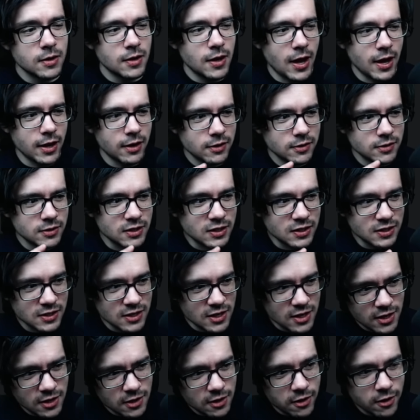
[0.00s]
I could
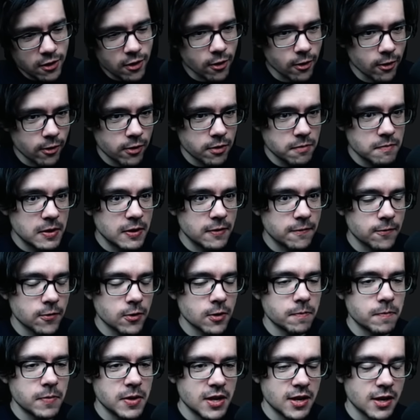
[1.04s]
see the argument for
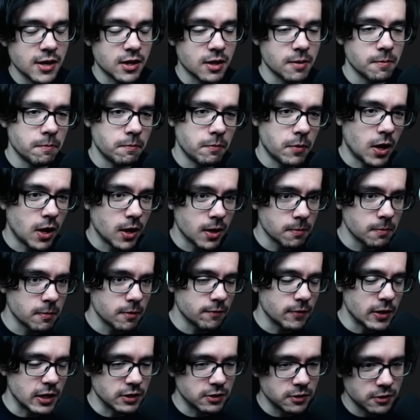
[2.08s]
it being at the bottom of
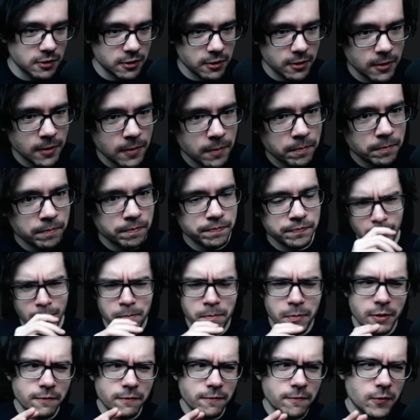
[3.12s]
S tier,
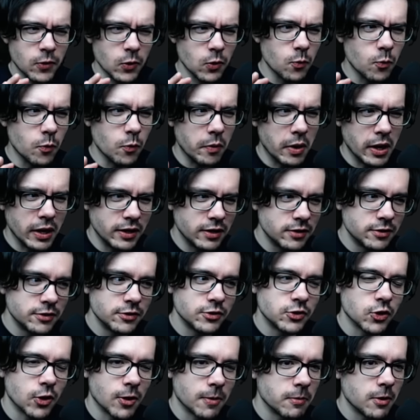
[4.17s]
but for 1
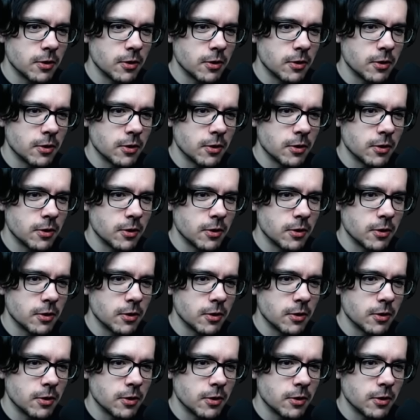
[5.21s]
charm